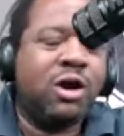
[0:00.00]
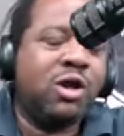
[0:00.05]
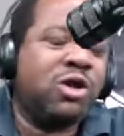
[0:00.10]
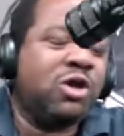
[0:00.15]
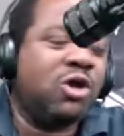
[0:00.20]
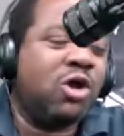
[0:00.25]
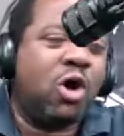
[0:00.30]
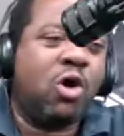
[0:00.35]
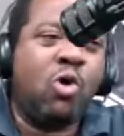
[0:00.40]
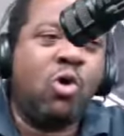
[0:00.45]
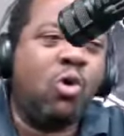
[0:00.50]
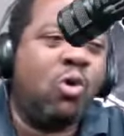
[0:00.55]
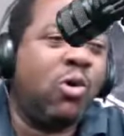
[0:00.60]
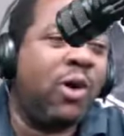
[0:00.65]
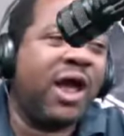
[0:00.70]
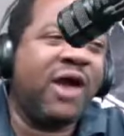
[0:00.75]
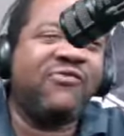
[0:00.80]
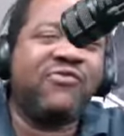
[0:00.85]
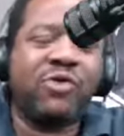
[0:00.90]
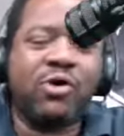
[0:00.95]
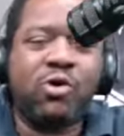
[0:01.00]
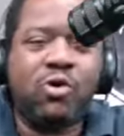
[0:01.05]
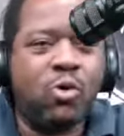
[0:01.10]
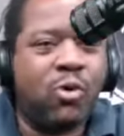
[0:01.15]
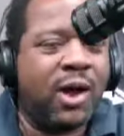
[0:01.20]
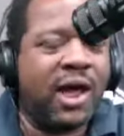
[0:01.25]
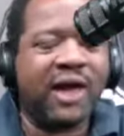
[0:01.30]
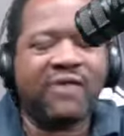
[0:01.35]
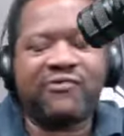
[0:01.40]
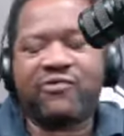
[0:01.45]
you know whoever,
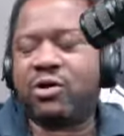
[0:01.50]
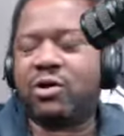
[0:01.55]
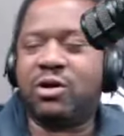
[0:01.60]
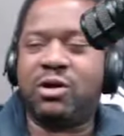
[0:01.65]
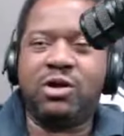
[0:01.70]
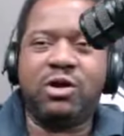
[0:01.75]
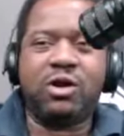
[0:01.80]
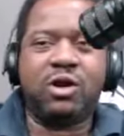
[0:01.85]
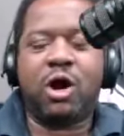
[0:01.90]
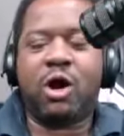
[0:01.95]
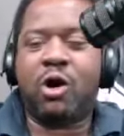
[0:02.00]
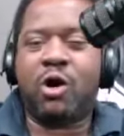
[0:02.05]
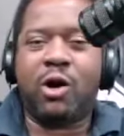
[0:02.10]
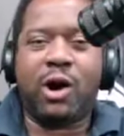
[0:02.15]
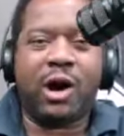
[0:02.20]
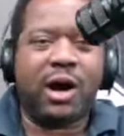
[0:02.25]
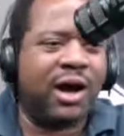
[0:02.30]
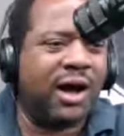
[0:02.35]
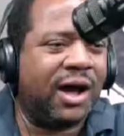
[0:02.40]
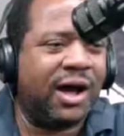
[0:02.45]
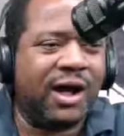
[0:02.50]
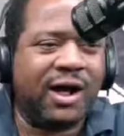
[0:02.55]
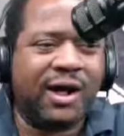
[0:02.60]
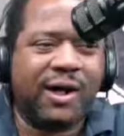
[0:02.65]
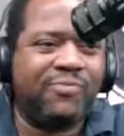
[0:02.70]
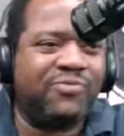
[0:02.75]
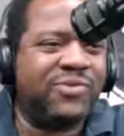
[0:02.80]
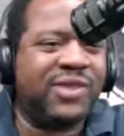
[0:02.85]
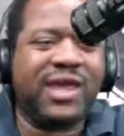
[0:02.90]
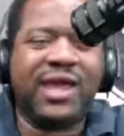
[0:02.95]
whoever, you know
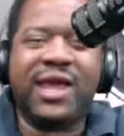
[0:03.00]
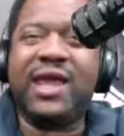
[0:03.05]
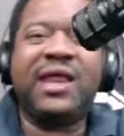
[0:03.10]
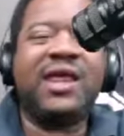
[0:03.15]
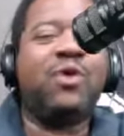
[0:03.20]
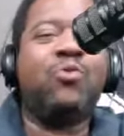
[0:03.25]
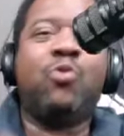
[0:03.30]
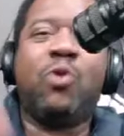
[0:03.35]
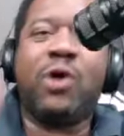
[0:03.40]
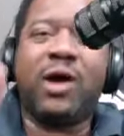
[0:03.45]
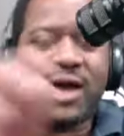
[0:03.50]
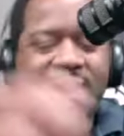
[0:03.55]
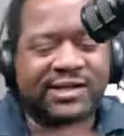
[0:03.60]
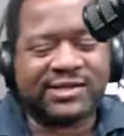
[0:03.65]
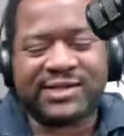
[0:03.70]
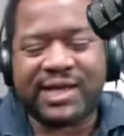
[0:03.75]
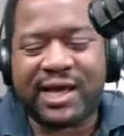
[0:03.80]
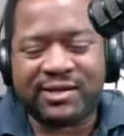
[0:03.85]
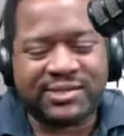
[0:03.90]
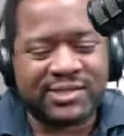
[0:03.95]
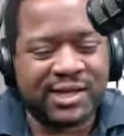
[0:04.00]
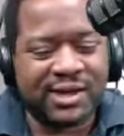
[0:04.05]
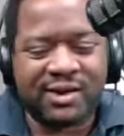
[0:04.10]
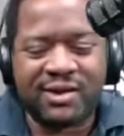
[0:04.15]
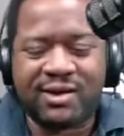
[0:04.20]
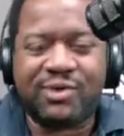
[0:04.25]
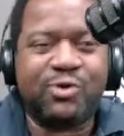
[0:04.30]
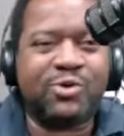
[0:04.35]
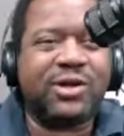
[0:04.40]
uh, anyone else out there.